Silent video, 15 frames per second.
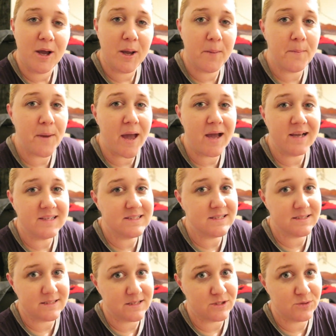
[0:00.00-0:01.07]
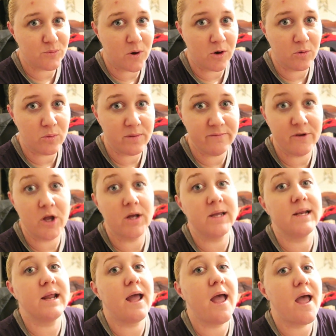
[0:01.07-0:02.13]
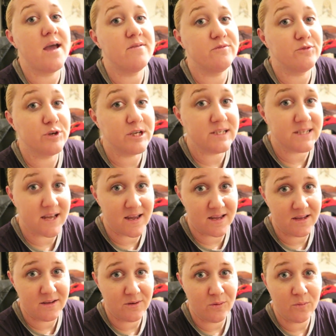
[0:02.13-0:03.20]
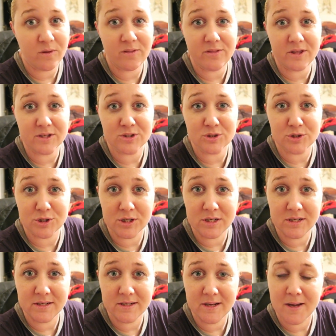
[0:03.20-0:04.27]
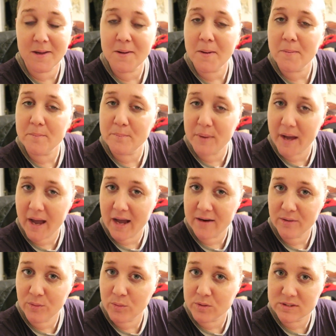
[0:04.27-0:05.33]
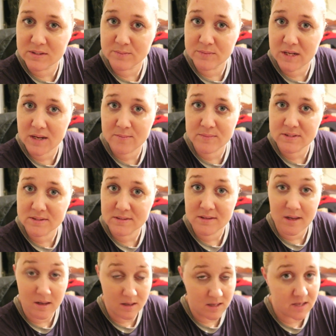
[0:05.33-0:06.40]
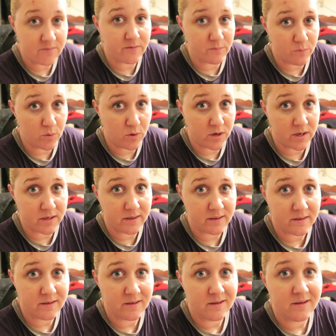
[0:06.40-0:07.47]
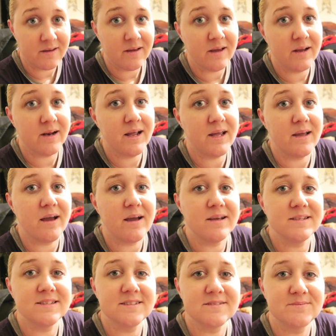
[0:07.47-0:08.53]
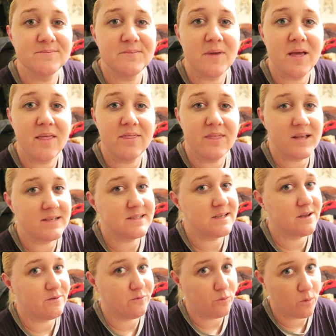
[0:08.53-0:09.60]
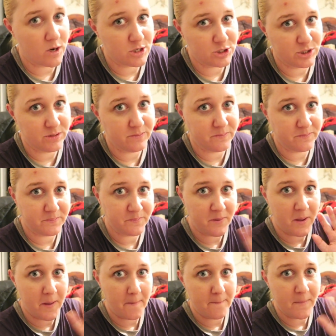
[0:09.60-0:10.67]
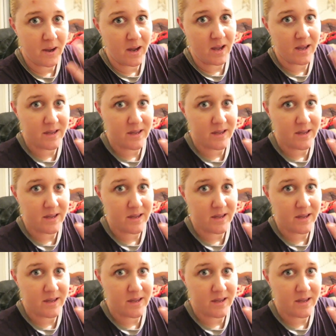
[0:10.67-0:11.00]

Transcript: Come back, see us again tomorrow. We vlog it every day, whether things are good, bad, or sometimes even boring. And hey guys, thanks again for watching.